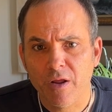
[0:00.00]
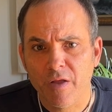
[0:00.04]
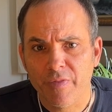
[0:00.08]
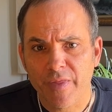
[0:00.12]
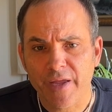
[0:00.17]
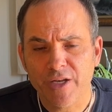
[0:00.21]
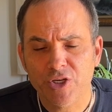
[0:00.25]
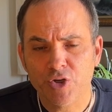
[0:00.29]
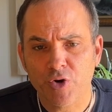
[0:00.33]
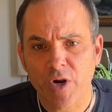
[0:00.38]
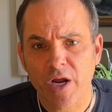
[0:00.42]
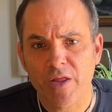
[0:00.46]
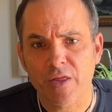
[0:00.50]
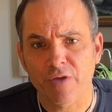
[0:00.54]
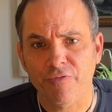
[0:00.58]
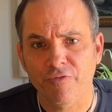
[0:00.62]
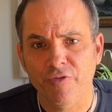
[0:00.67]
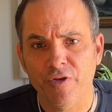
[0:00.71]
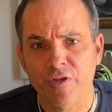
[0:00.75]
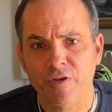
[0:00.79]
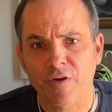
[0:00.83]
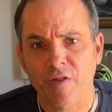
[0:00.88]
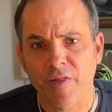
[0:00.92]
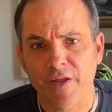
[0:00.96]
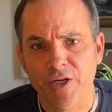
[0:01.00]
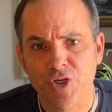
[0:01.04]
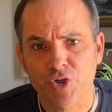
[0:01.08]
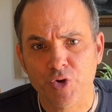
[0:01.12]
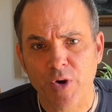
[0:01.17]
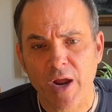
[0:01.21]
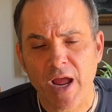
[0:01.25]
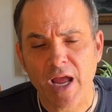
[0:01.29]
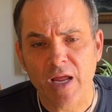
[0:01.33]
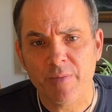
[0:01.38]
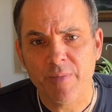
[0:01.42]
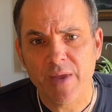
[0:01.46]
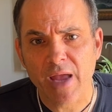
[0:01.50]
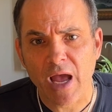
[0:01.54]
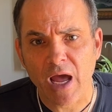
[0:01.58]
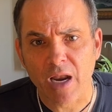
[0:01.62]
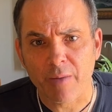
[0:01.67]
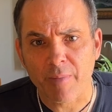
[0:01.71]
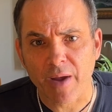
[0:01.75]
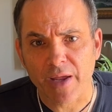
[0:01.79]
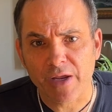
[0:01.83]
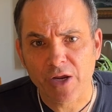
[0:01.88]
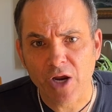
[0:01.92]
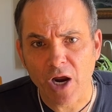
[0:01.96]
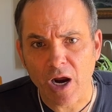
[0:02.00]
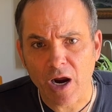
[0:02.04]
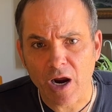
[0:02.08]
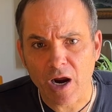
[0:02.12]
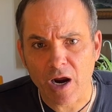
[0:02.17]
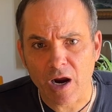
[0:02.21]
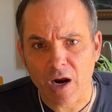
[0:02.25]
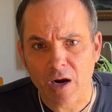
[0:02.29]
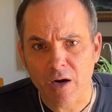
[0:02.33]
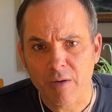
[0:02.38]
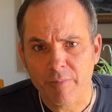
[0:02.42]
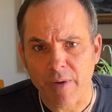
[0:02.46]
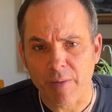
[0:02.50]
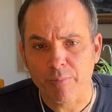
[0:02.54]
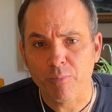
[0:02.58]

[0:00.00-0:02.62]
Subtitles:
They tried to physically drag me out of my car by